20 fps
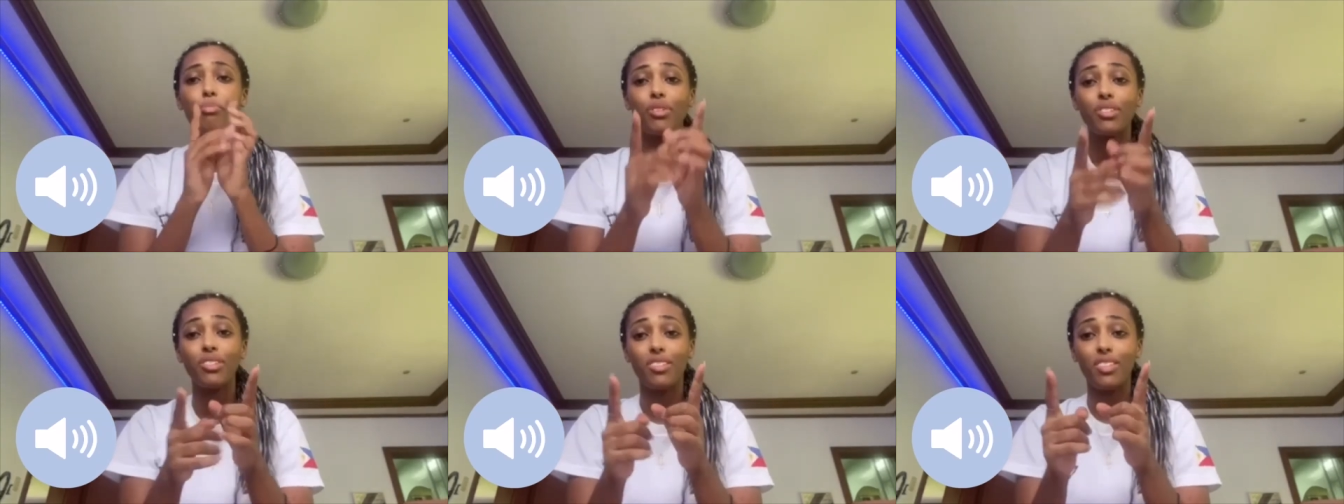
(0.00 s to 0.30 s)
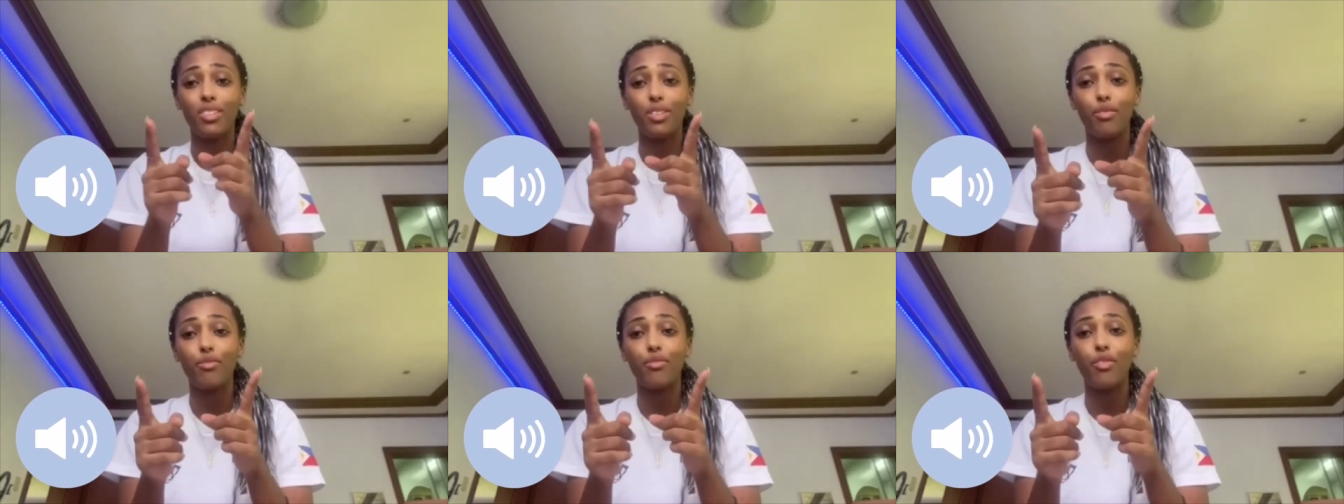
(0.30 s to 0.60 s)
Princess
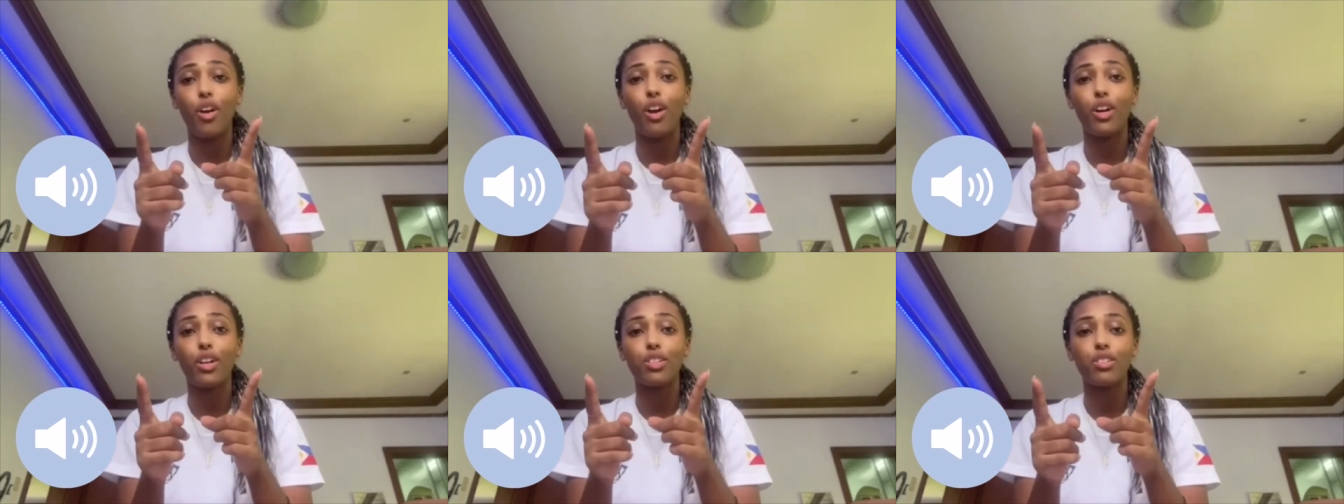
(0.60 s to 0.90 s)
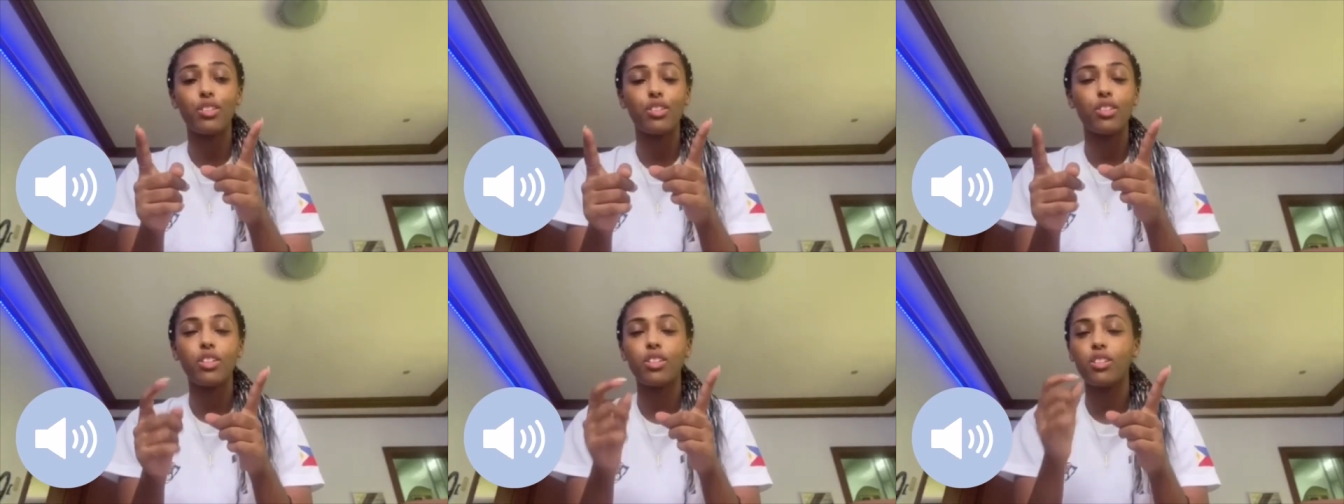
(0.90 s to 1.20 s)
and the Frog
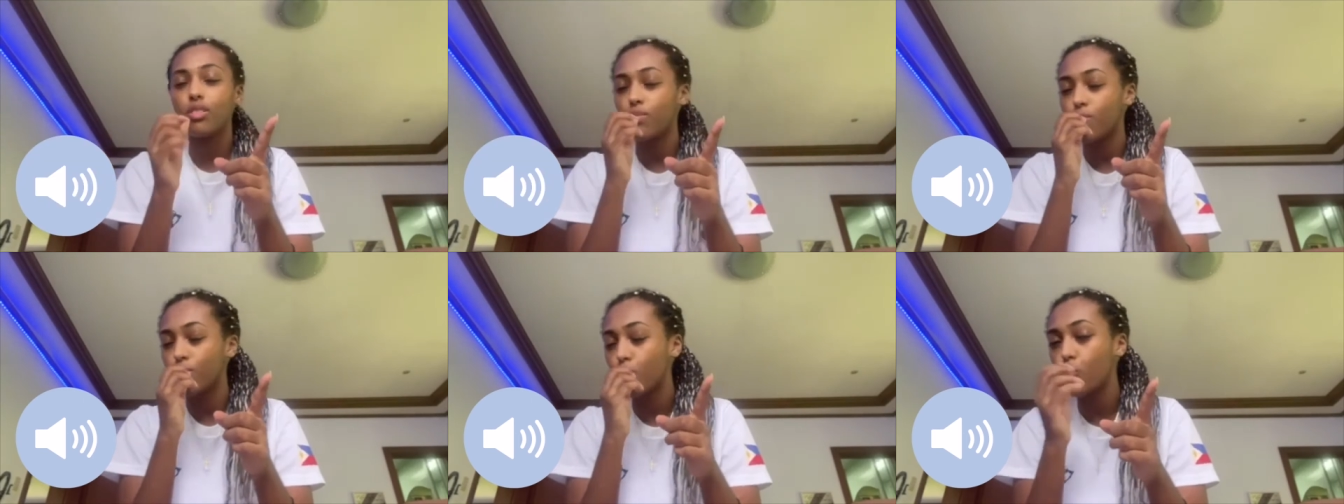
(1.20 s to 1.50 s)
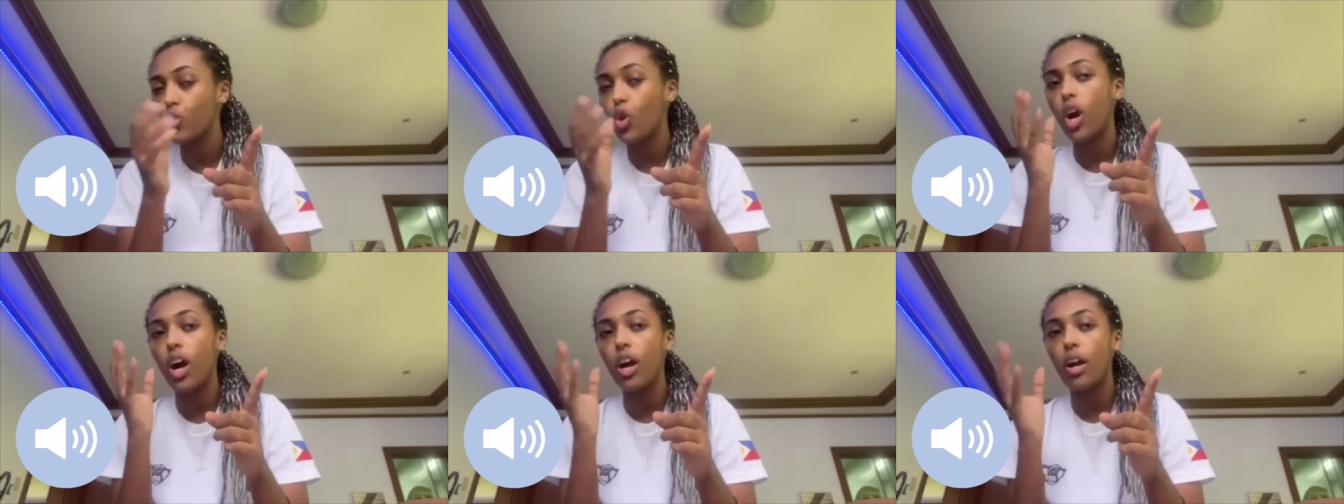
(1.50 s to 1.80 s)
series,
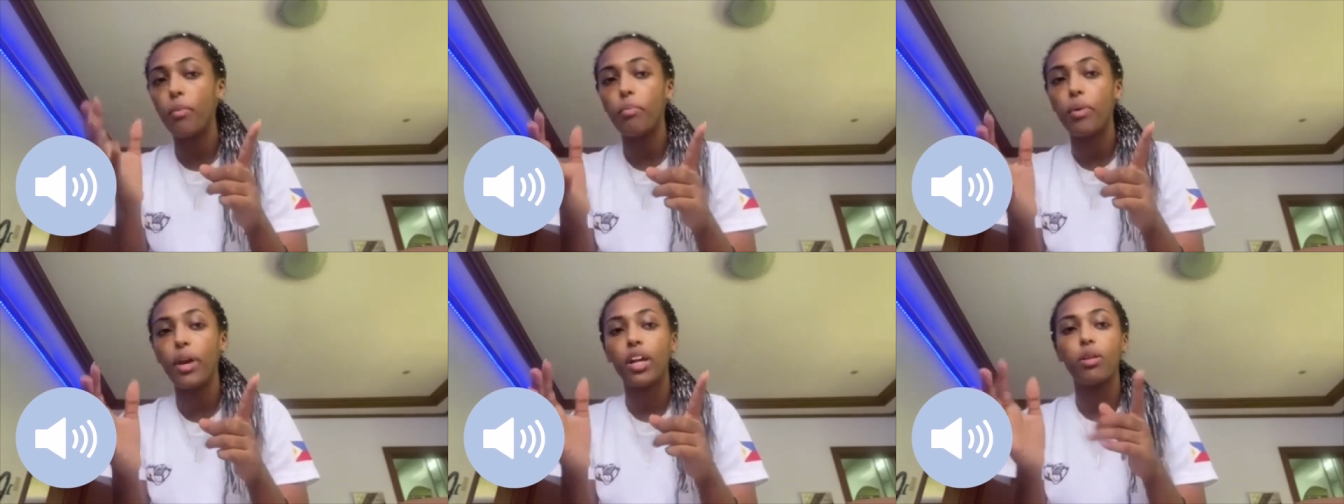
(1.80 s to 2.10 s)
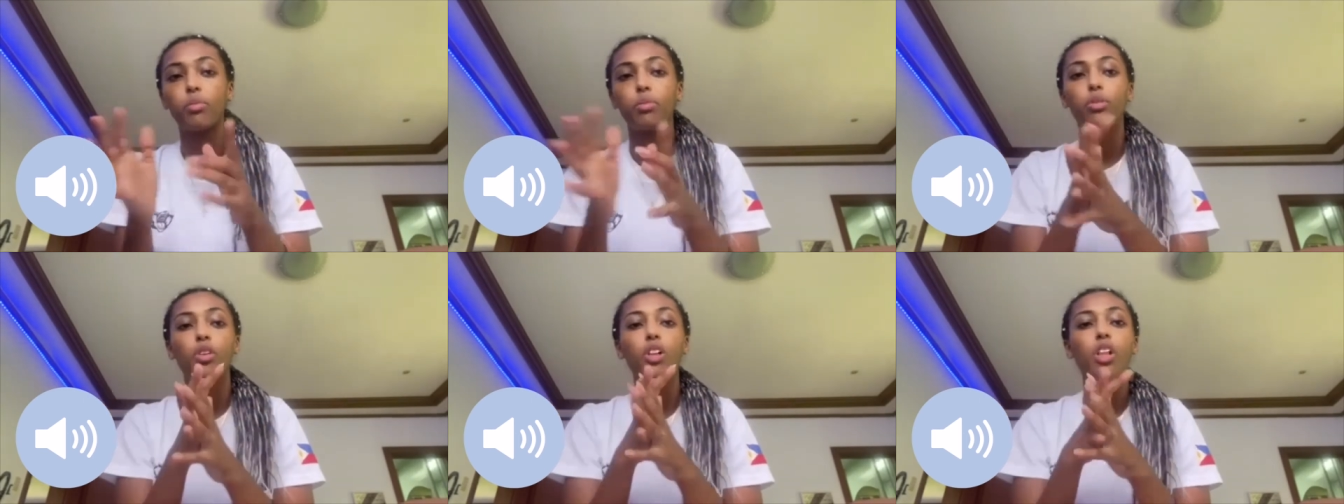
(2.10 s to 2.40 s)
Mwah, impeccable.